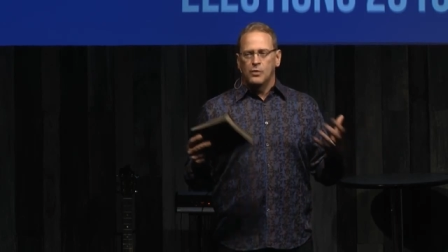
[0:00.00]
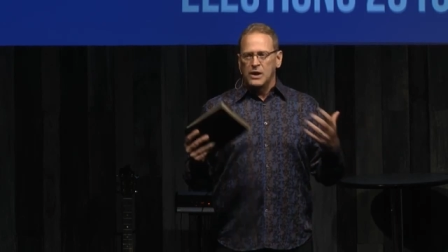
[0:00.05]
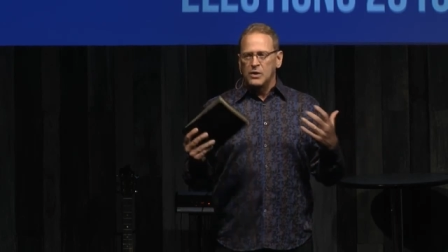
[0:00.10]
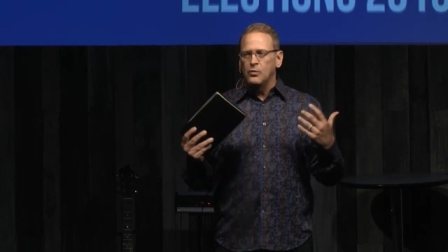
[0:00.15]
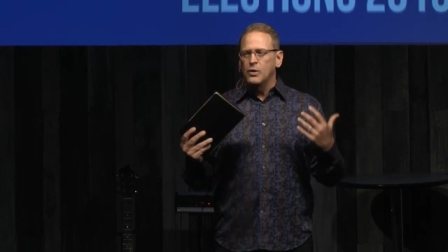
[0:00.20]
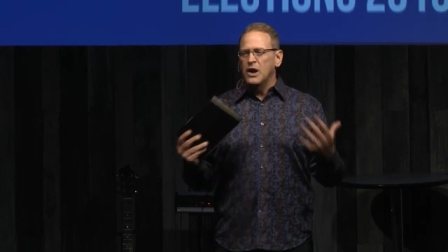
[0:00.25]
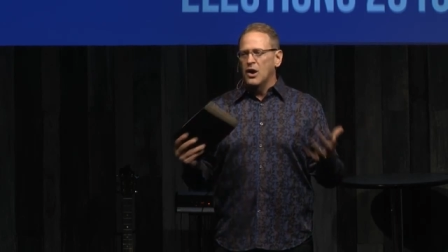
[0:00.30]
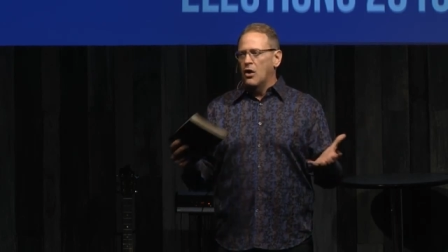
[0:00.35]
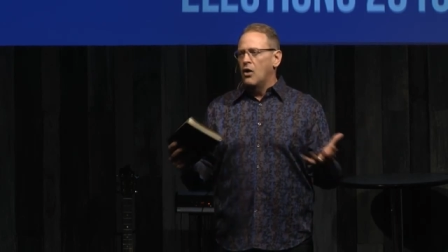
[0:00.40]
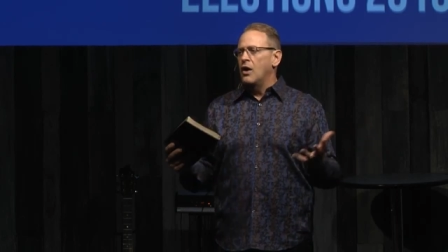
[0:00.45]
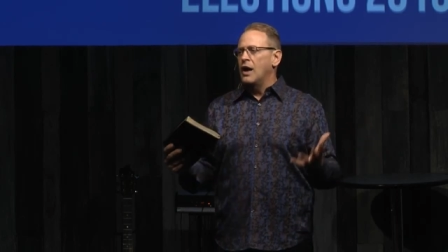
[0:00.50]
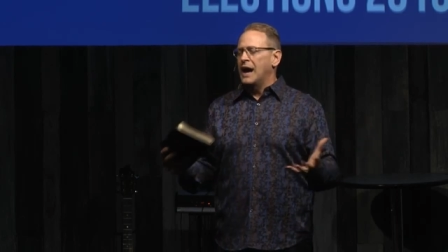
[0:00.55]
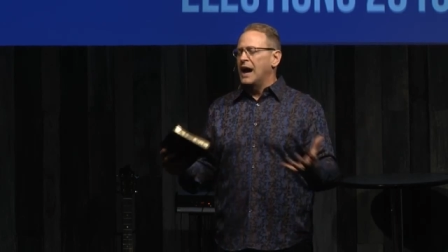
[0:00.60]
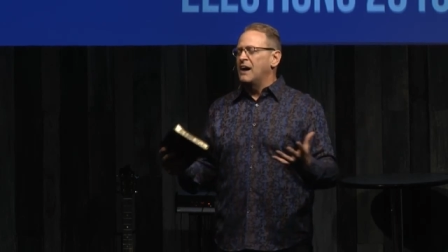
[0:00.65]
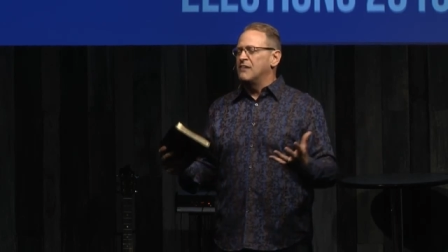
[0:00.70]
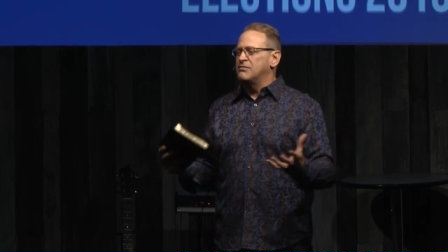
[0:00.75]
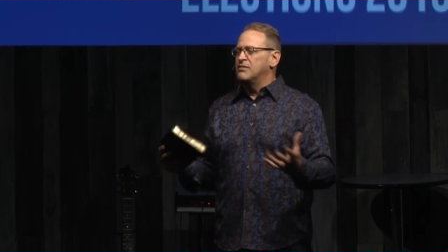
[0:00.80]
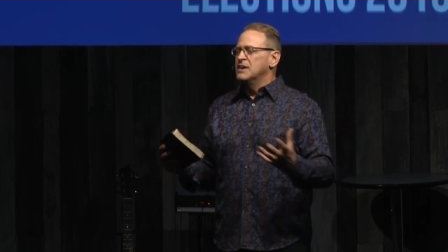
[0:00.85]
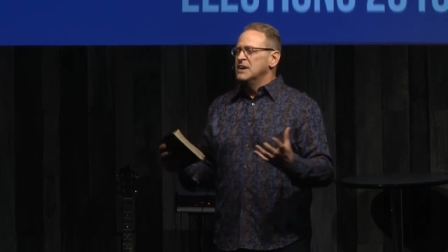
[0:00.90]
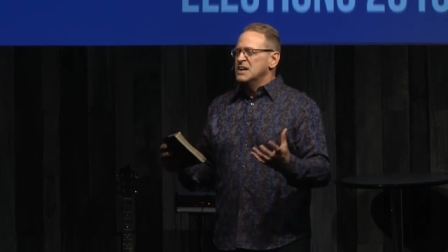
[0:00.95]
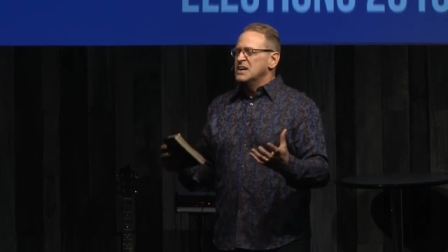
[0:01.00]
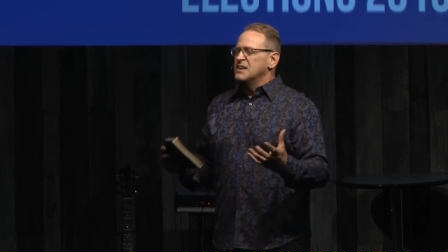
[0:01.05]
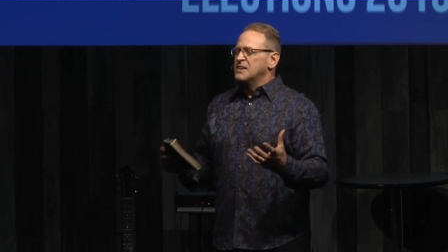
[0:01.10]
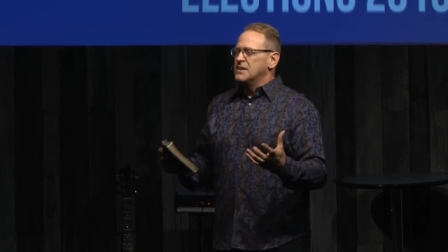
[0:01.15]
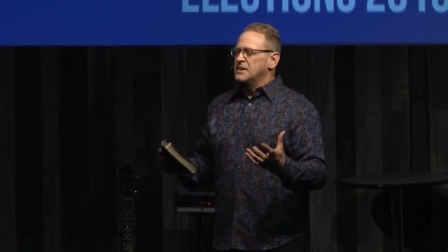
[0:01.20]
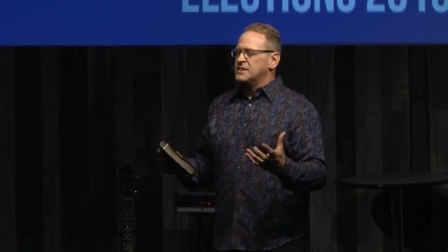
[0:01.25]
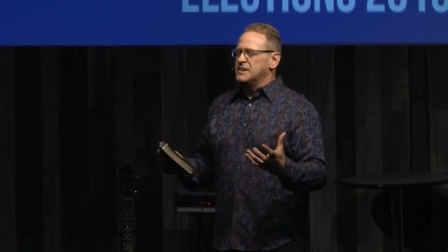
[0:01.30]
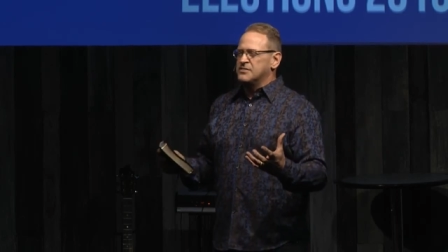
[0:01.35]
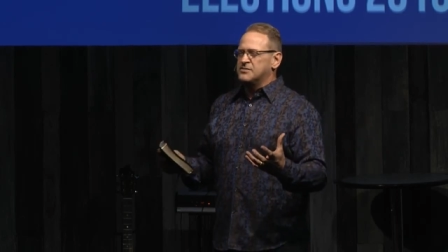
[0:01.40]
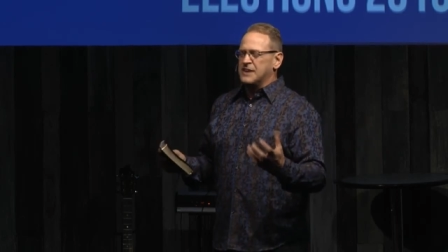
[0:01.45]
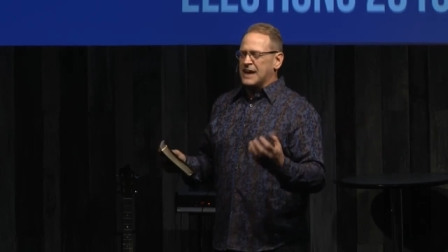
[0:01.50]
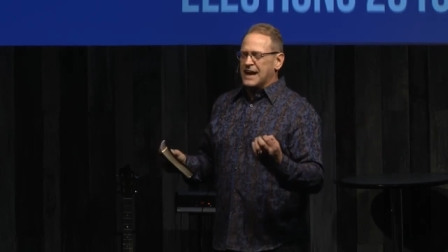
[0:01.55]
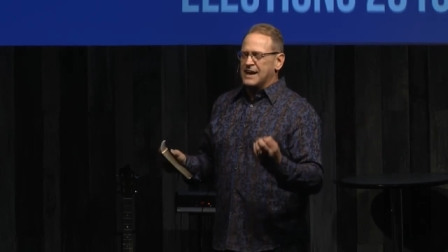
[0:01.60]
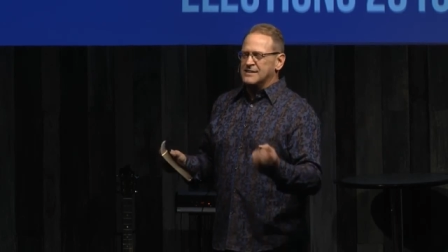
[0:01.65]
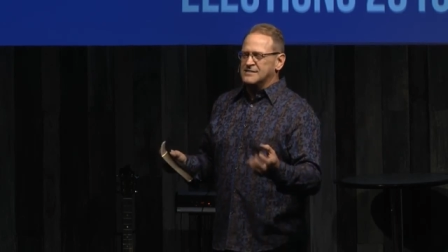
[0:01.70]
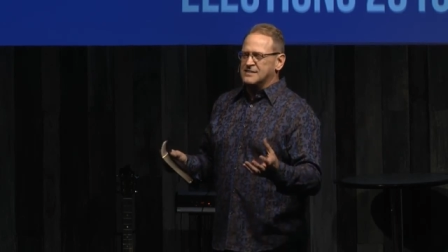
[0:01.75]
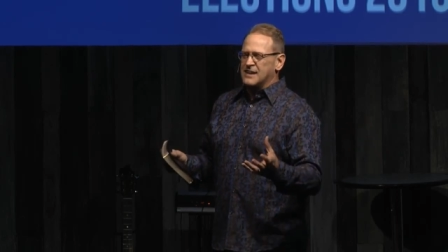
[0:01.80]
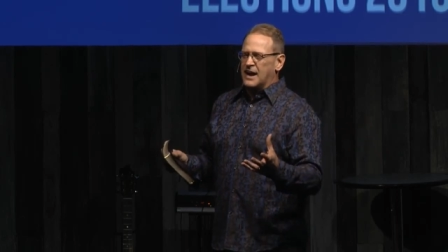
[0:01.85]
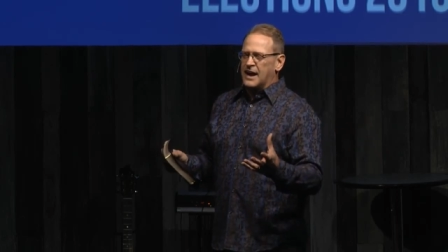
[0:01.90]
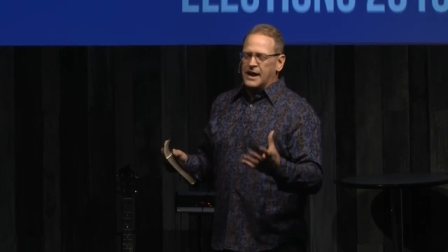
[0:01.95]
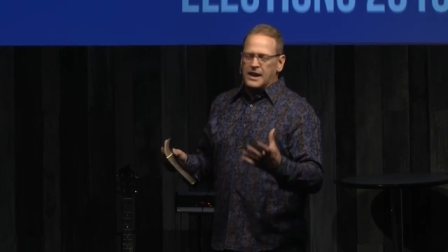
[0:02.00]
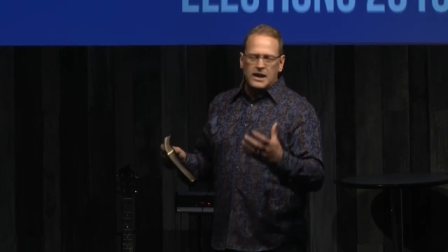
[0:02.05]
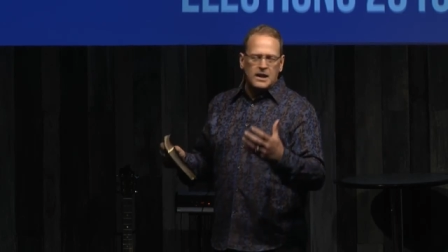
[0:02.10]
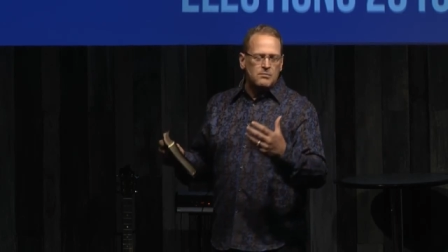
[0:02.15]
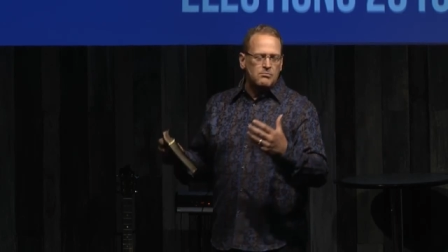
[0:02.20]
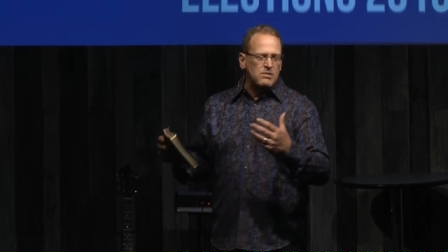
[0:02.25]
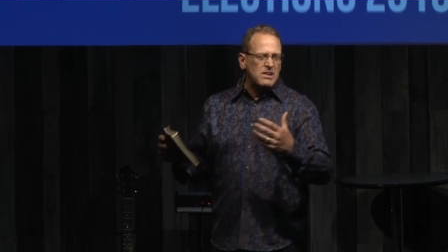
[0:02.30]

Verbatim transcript: We, we all have this anxiety.